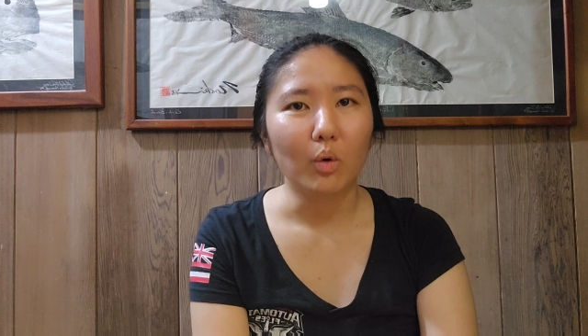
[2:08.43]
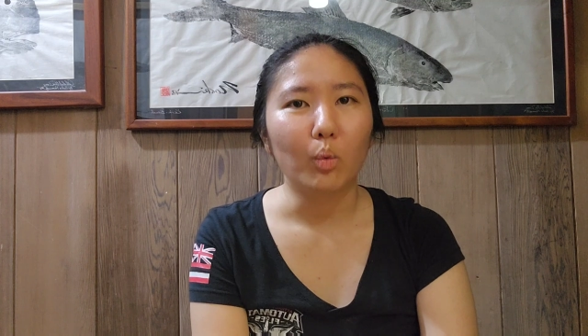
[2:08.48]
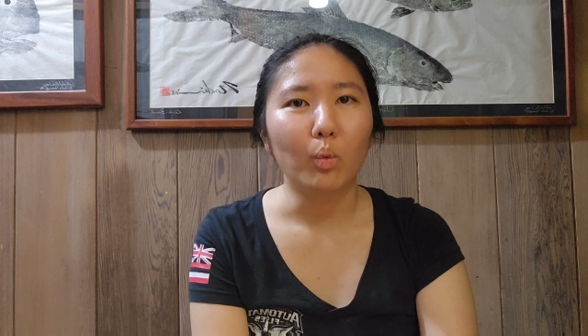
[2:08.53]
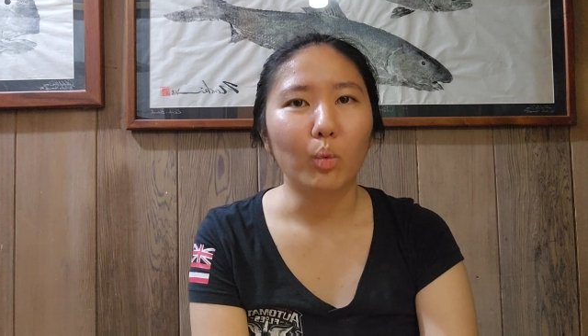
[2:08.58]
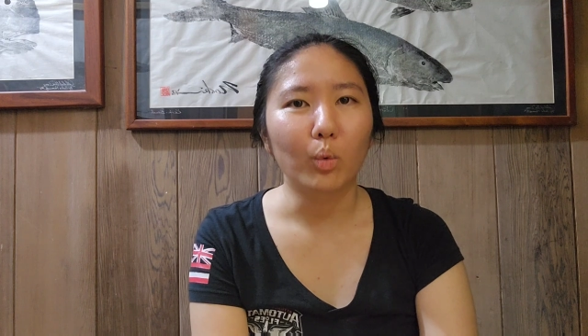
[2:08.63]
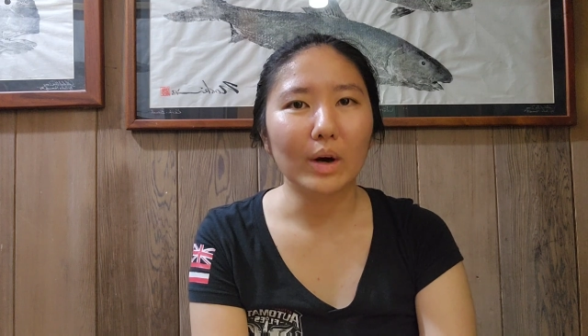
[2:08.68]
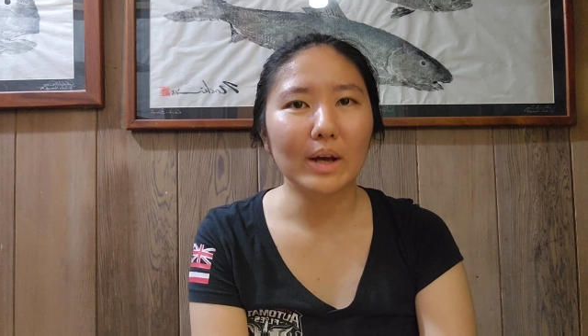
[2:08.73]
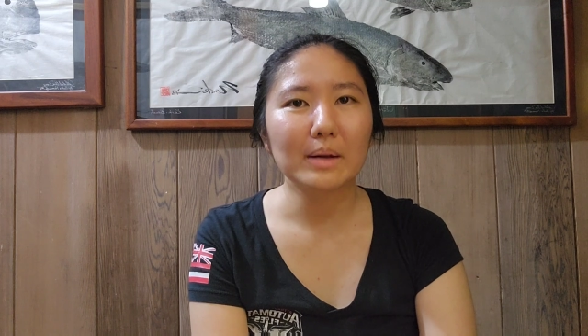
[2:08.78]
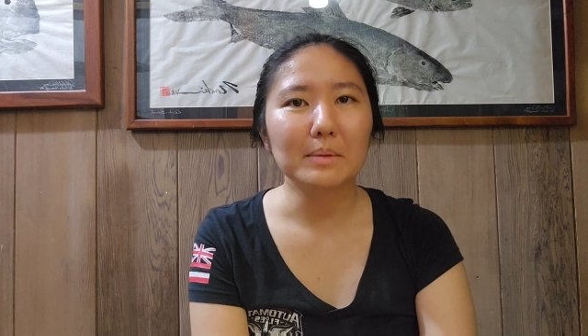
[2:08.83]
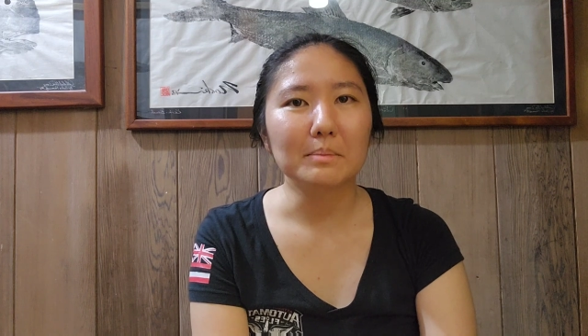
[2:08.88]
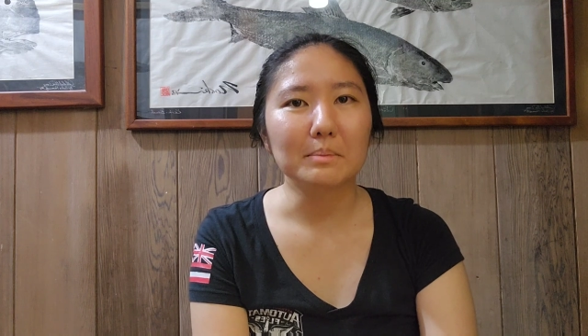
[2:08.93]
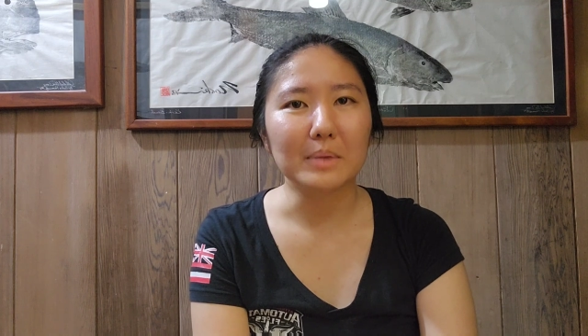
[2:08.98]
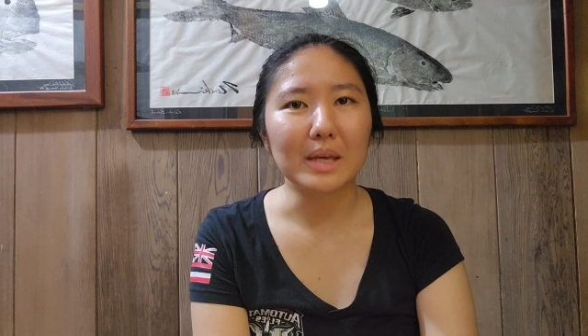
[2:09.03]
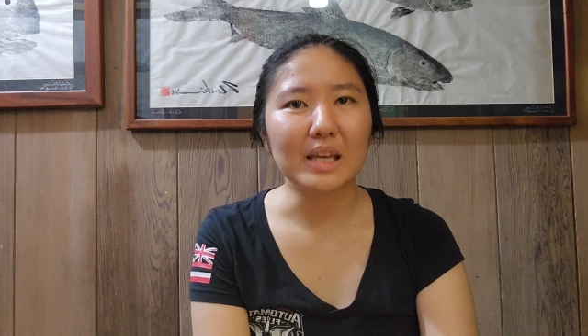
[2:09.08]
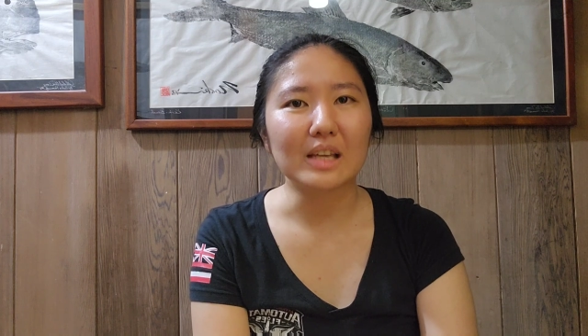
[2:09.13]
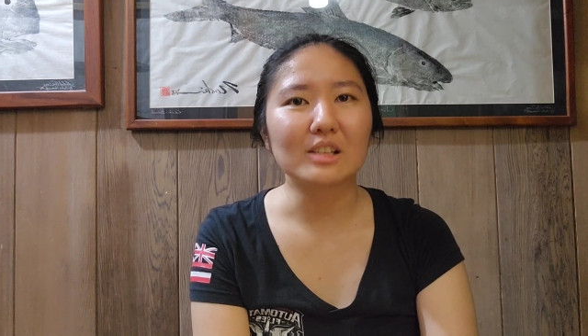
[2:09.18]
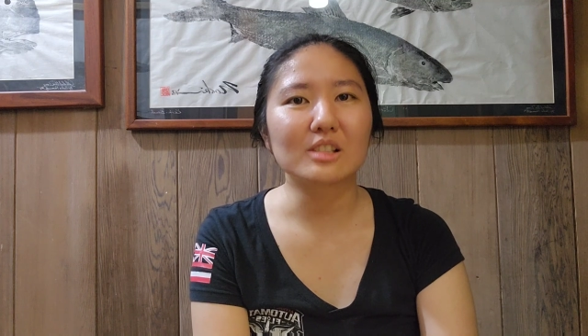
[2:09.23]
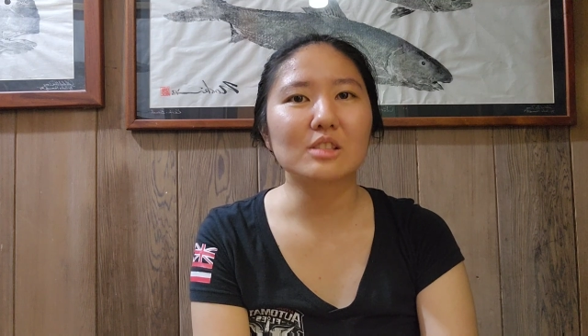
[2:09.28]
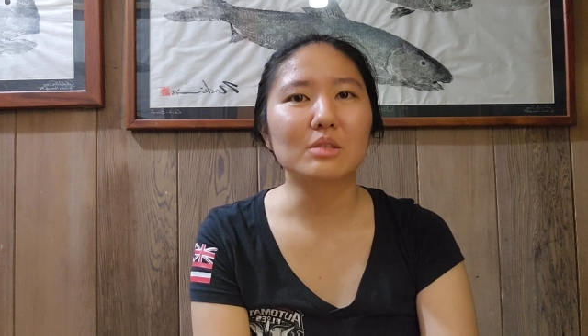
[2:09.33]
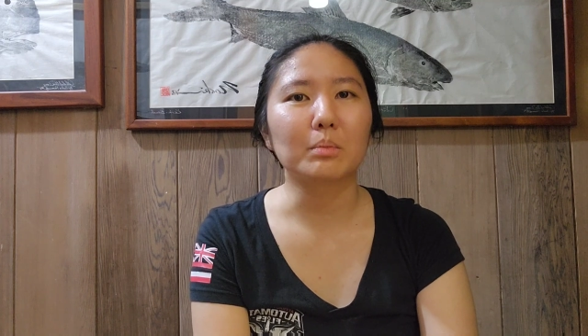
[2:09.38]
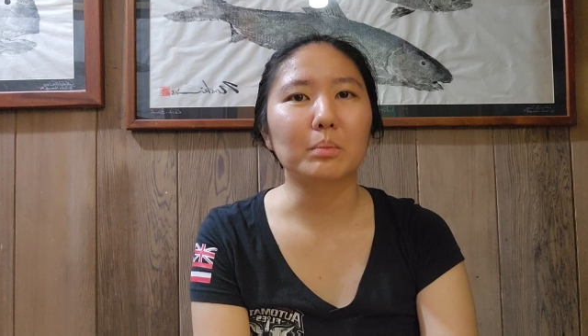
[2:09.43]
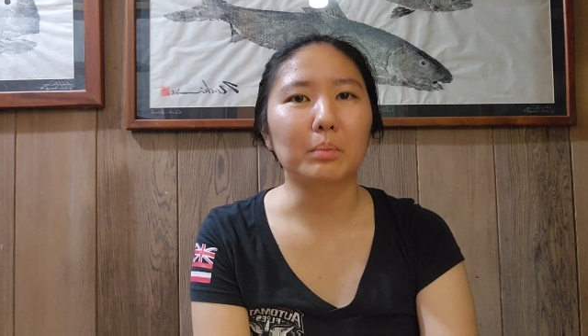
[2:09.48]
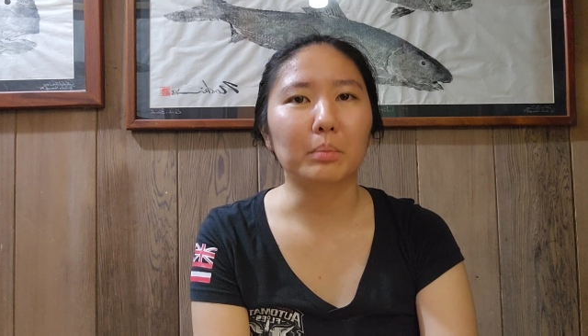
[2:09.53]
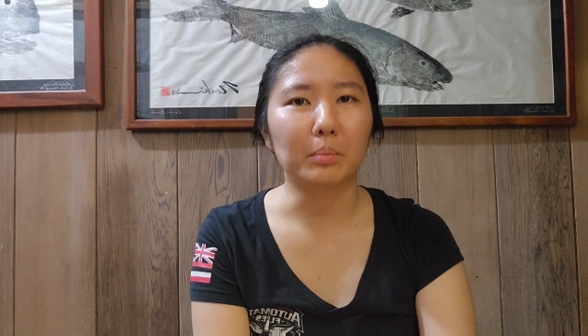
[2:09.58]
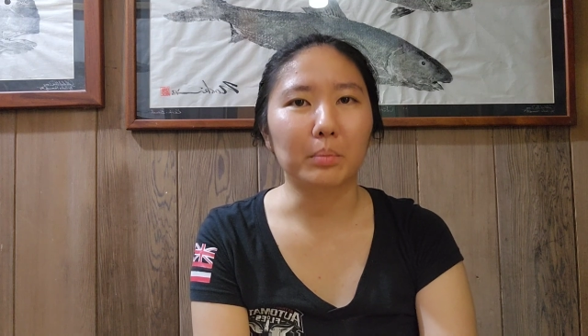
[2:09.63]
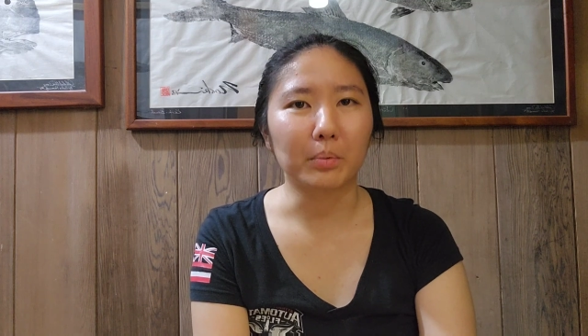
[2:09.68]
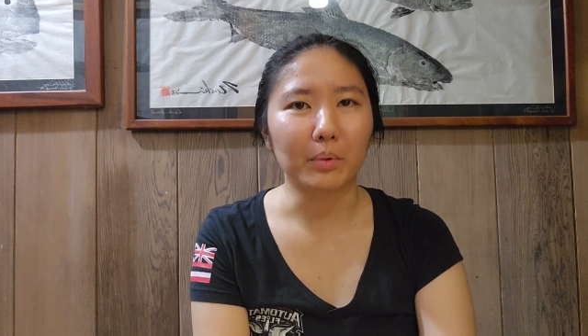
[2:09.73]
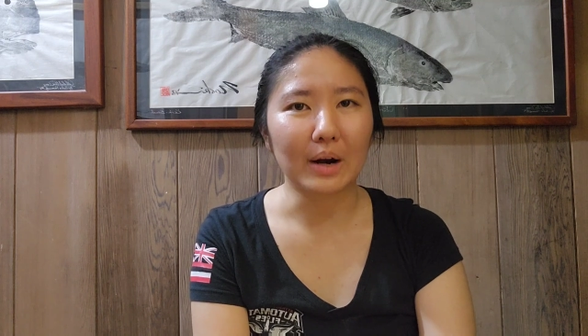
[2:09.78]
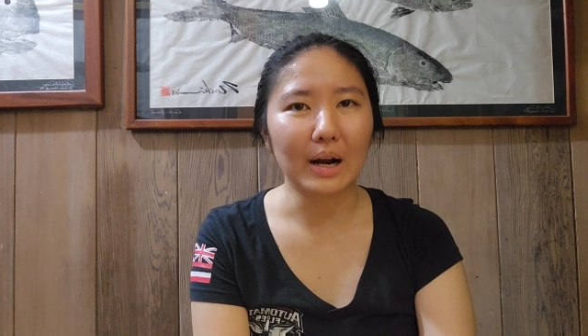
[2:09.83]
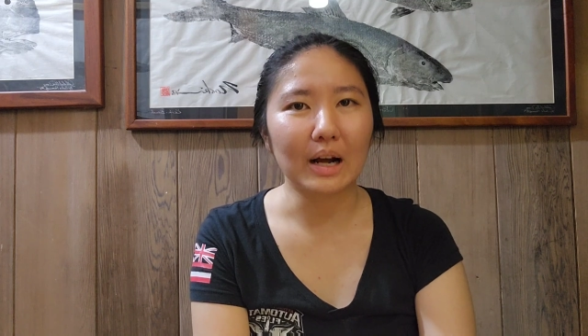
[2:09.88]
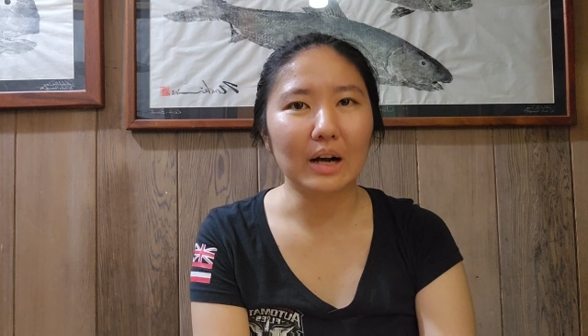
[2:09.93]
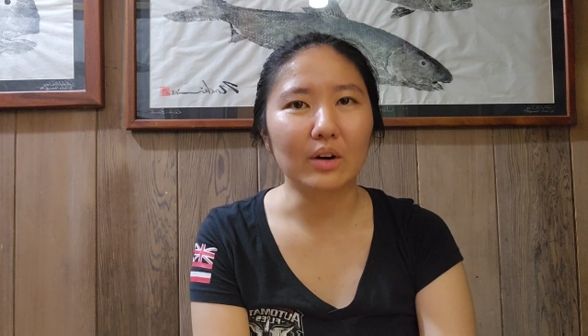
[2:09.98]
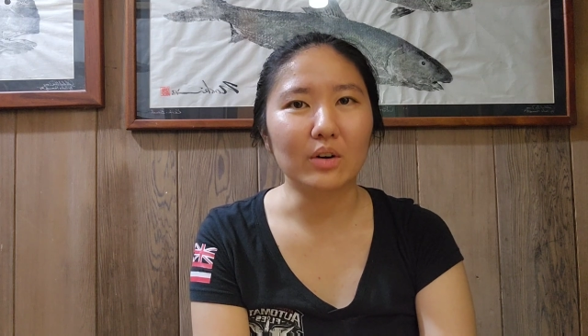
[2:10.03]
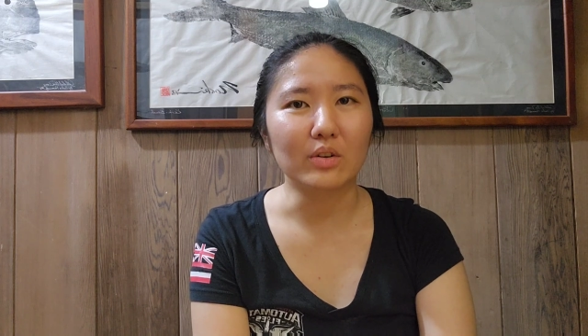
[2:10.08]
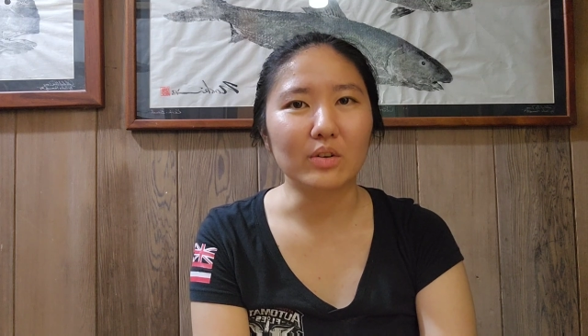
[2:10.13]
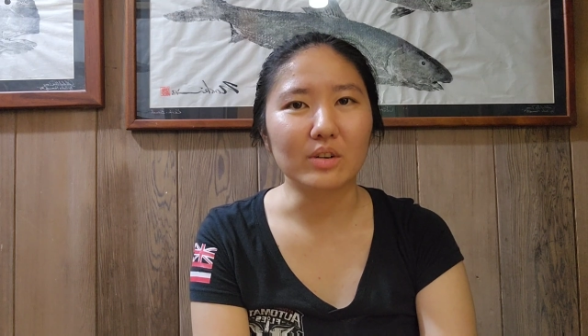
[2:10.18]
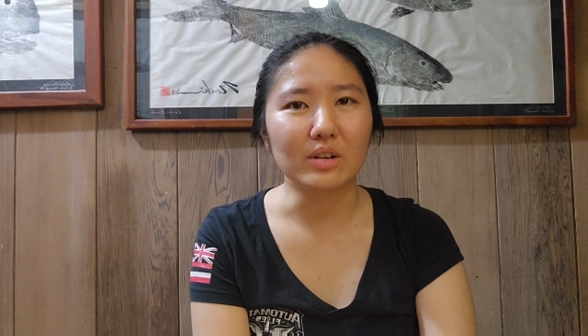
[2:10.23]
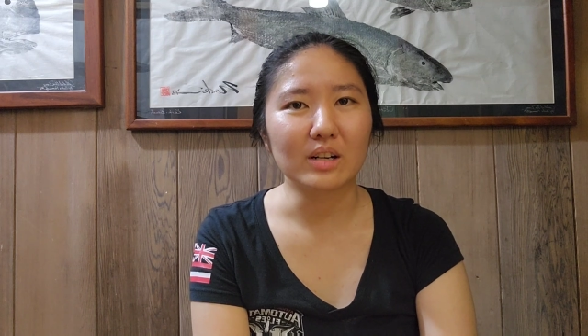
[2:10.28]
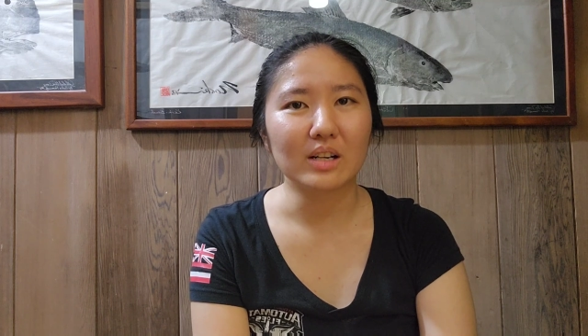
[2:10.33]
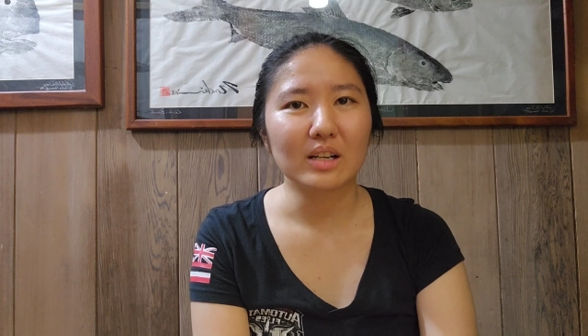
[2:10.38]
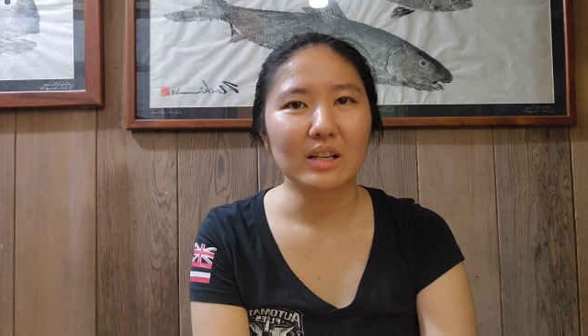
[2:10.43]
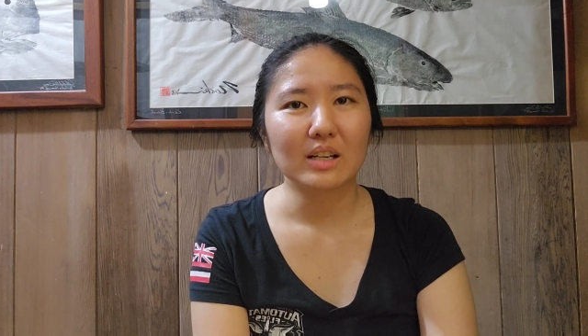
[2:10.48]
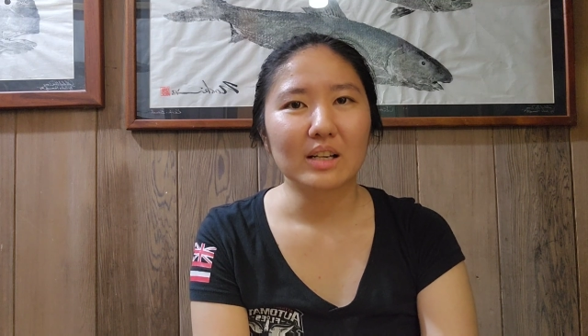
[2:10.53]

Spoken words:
What makes brown